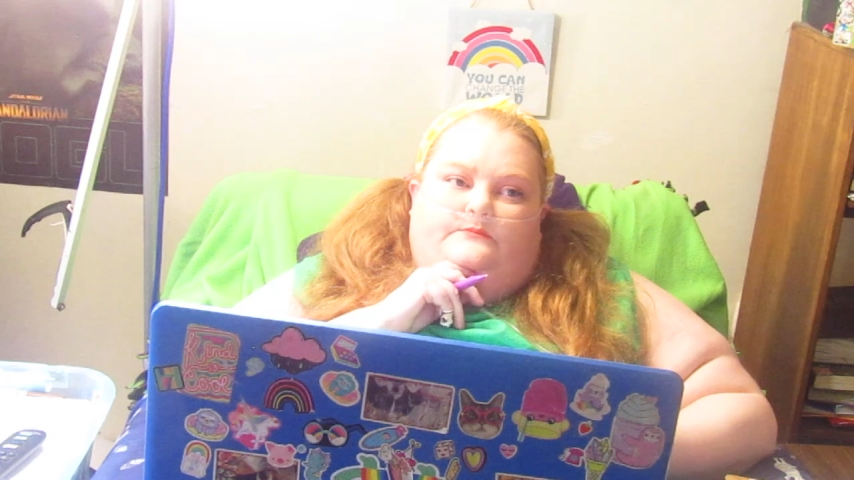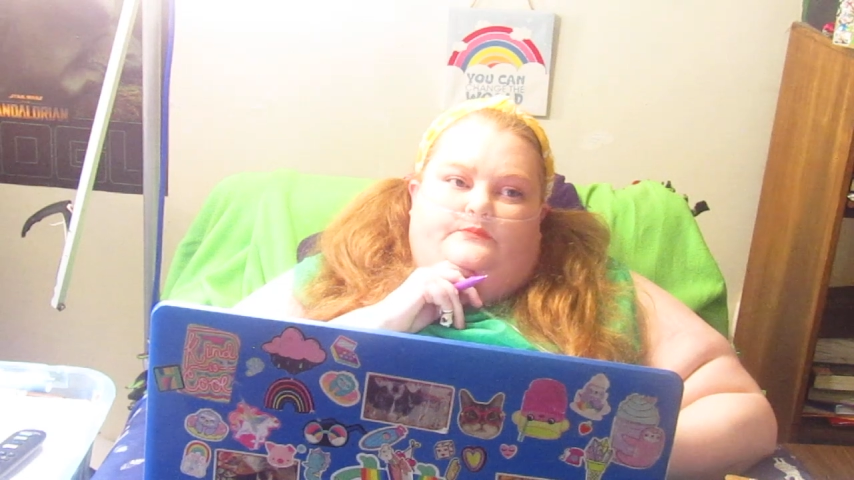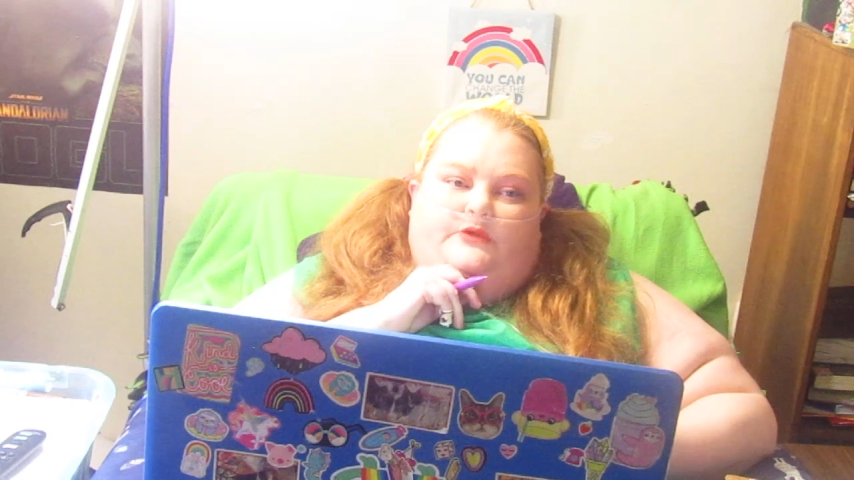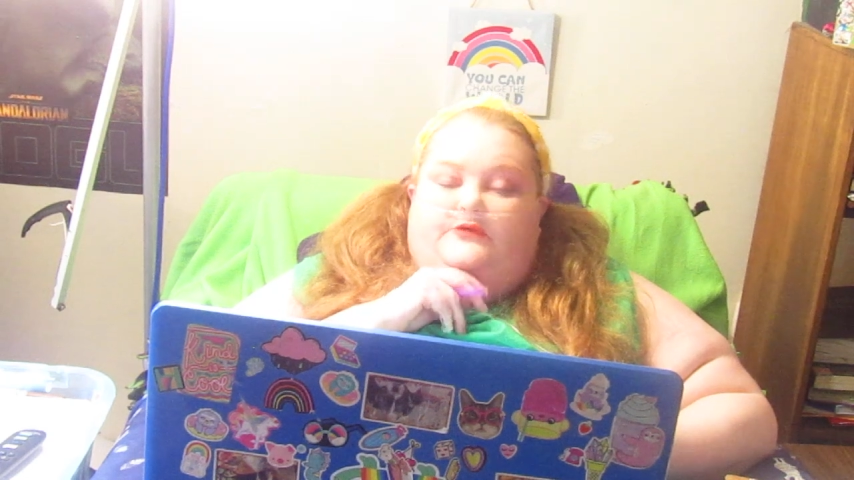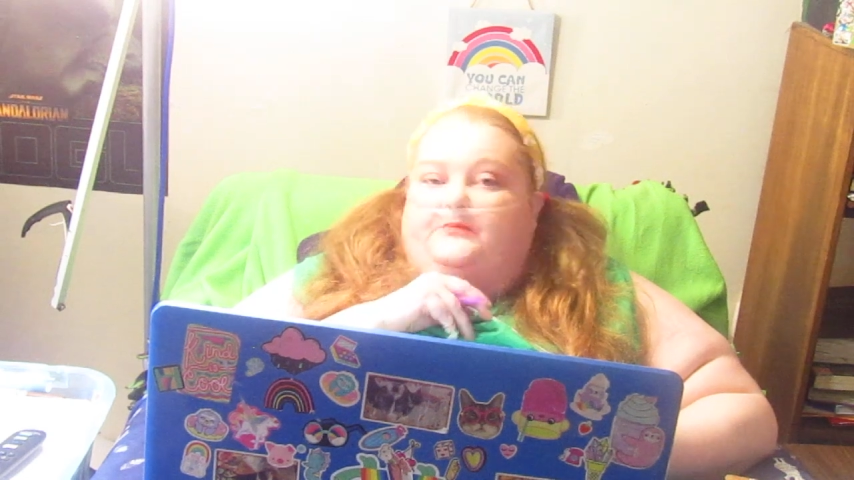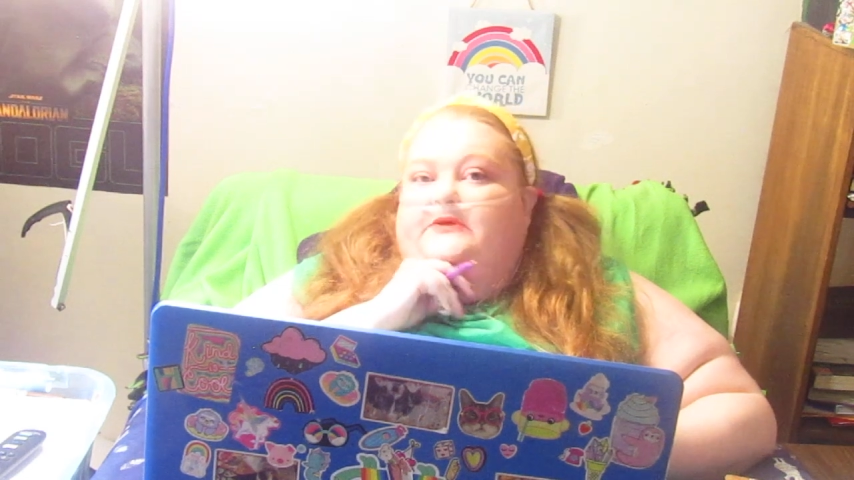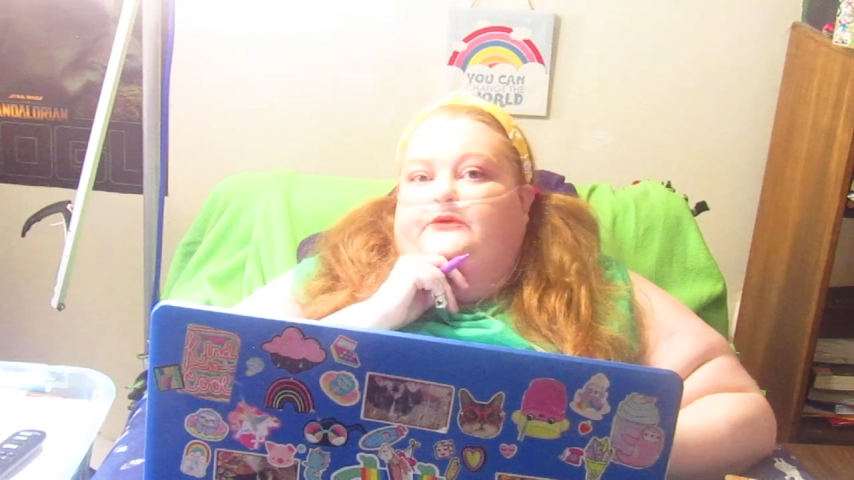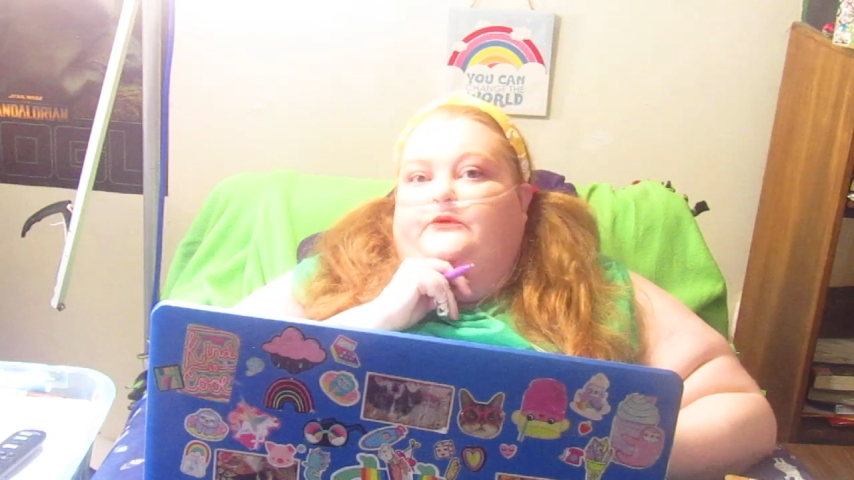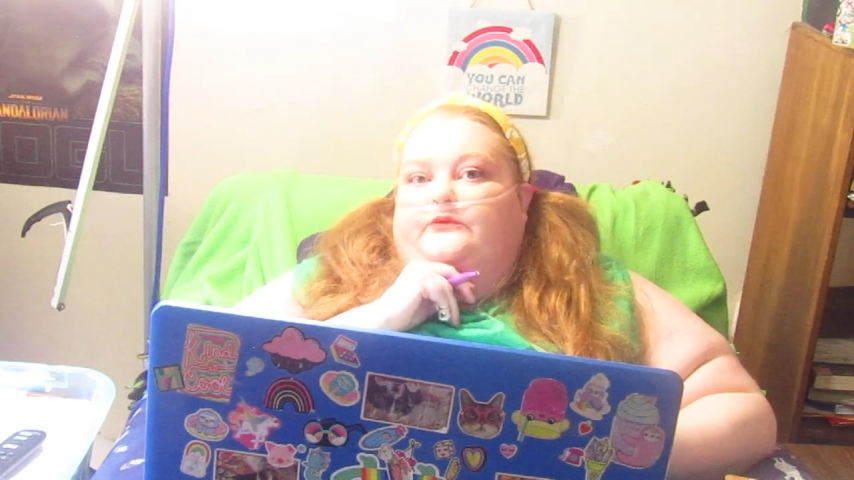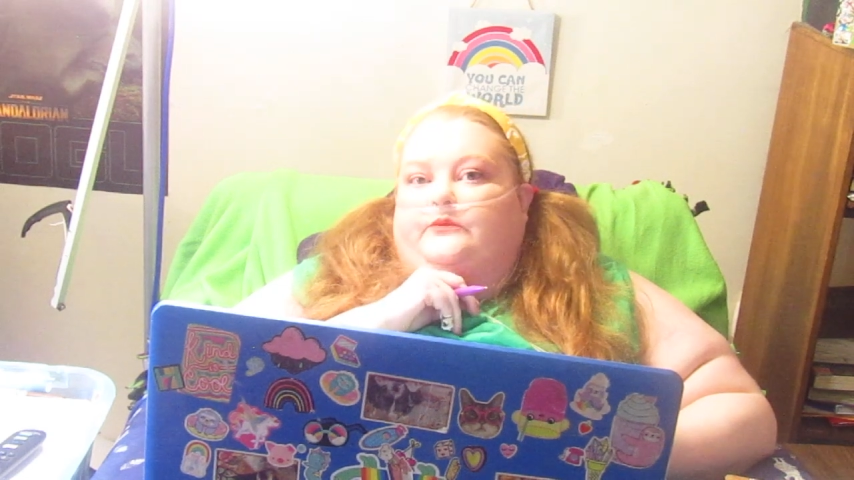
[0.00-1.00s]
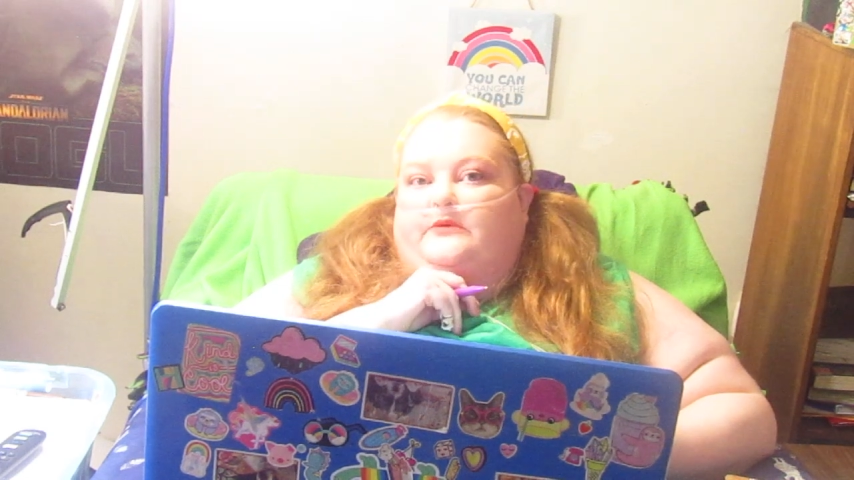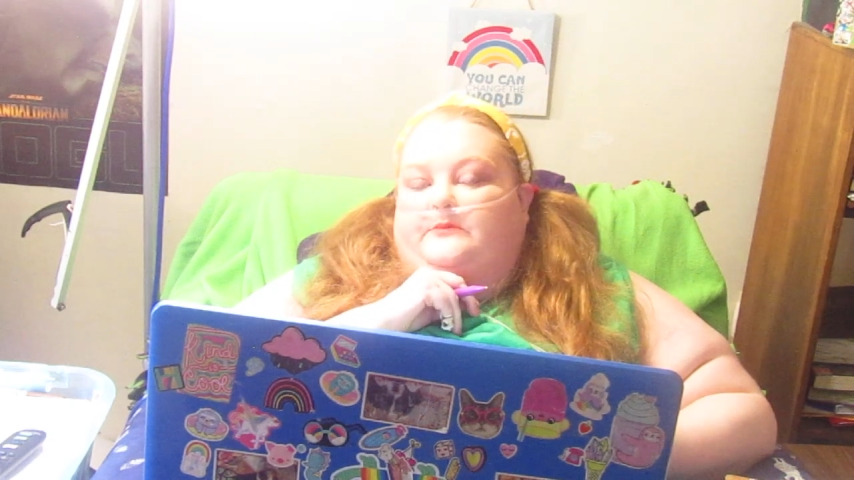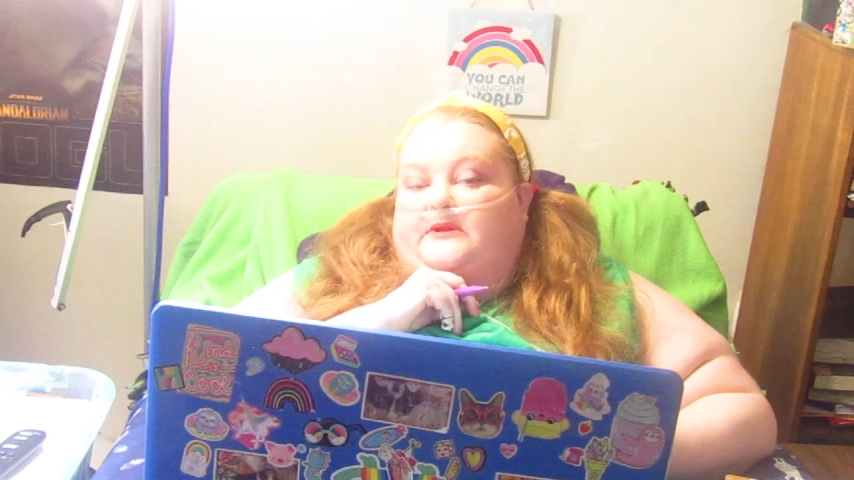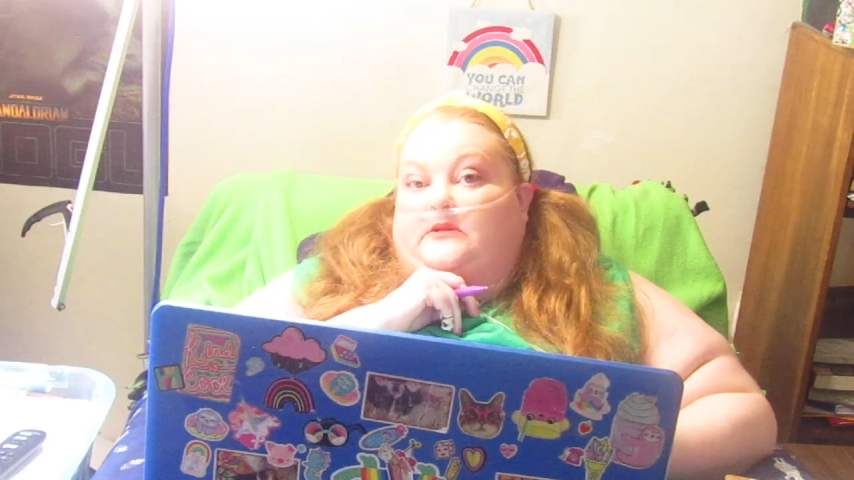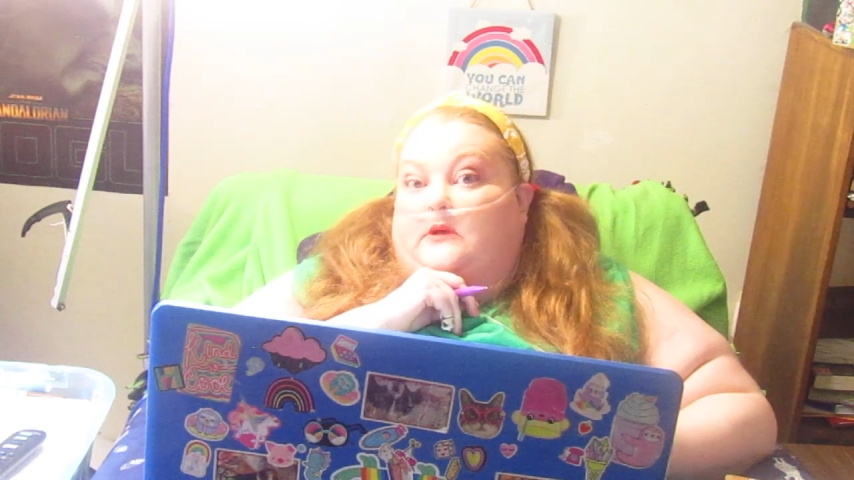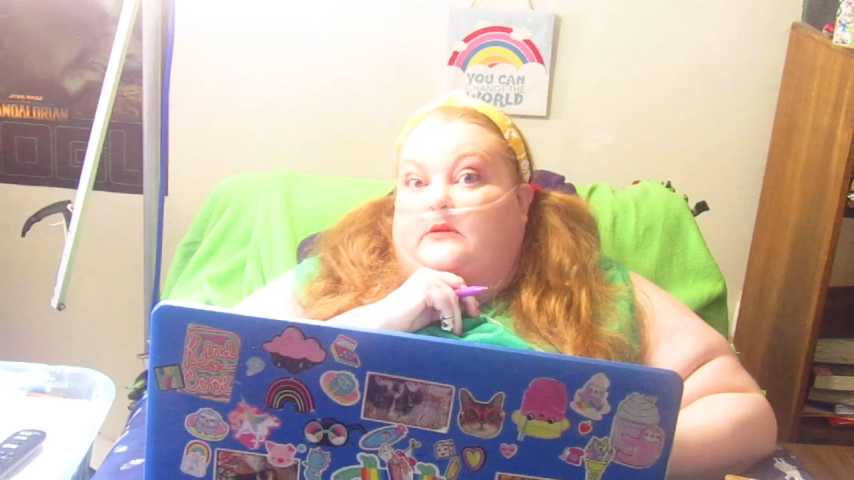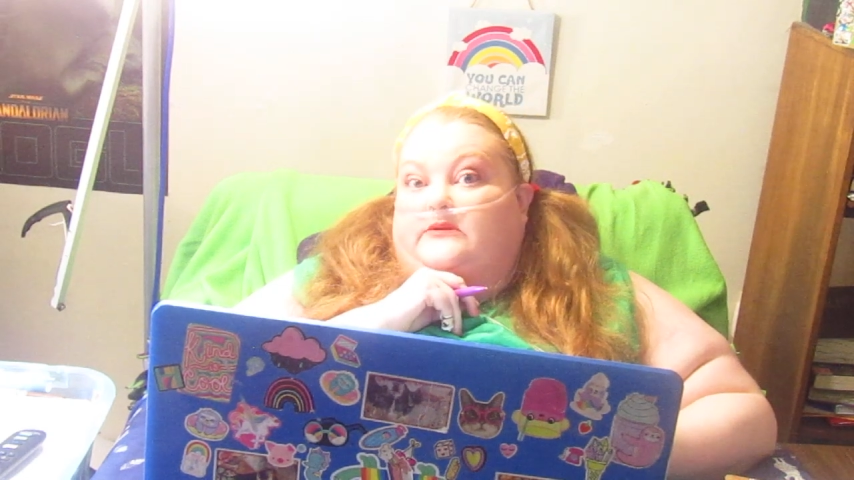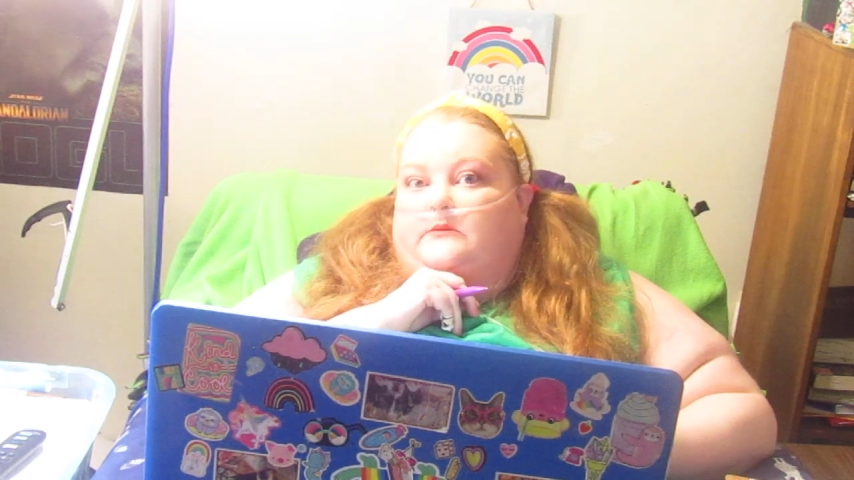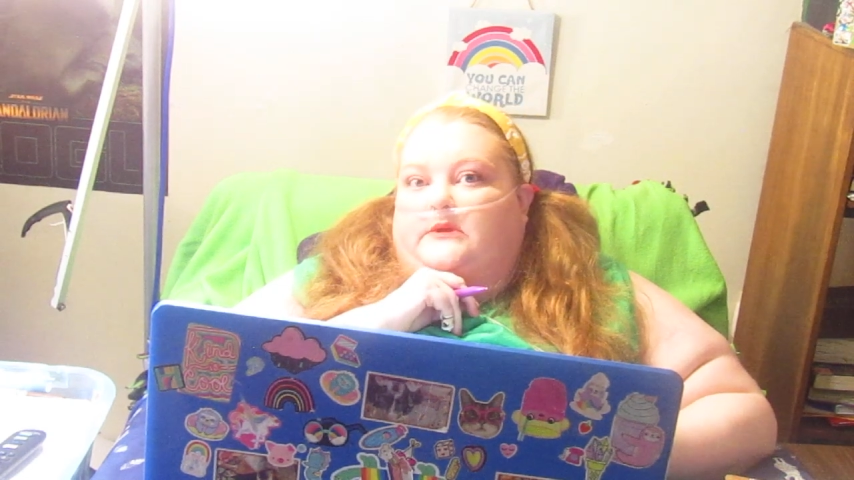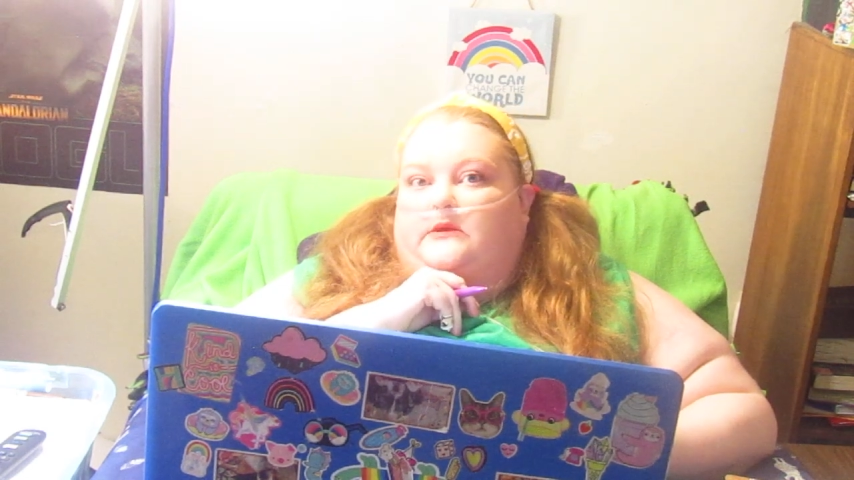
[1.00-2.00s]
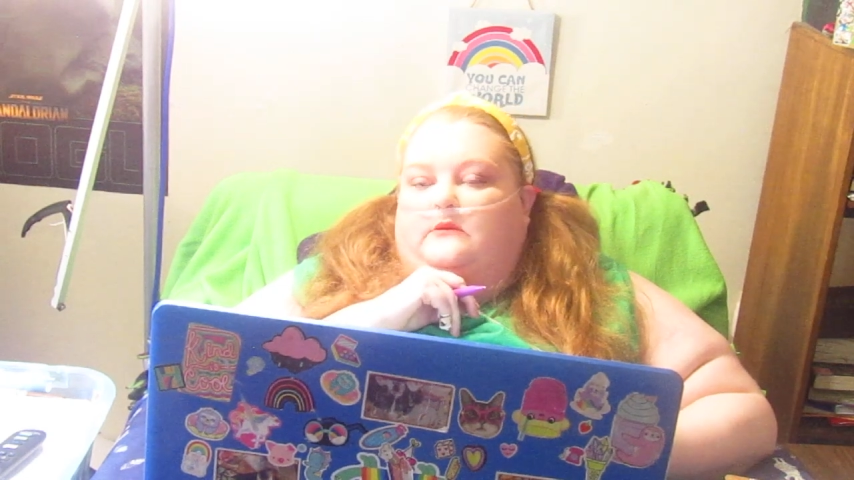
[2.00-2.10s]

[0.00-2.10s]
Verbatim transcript: those pictures really mean a lot to me.